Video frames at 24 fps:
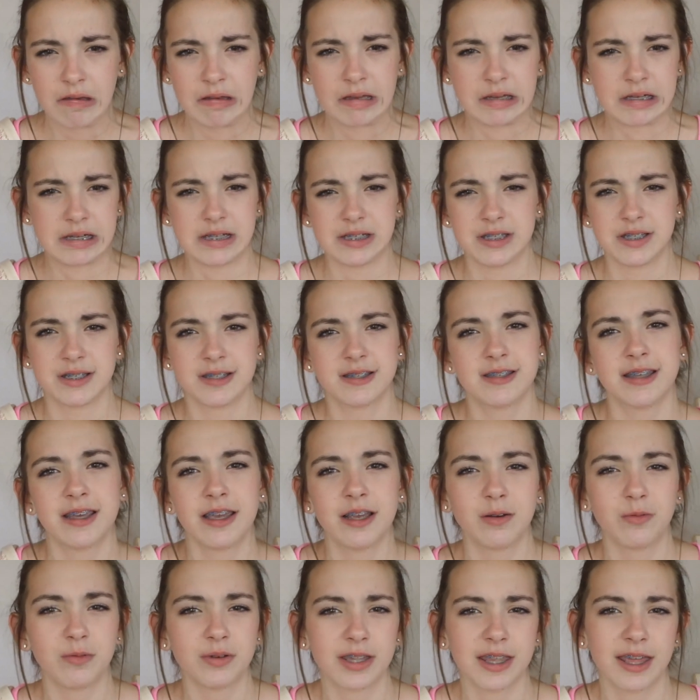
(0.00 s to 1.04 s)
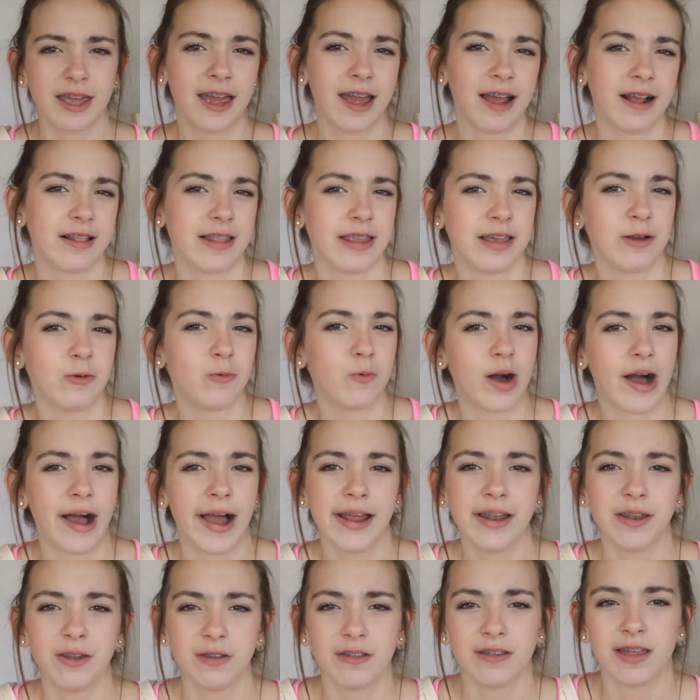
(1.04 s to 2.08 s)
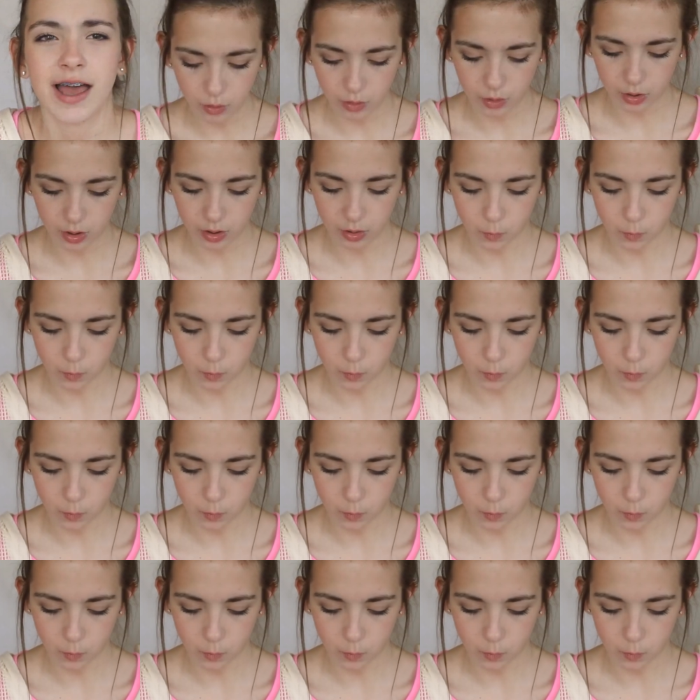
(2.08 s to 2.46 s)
It's just like, what the heck, like, why do that?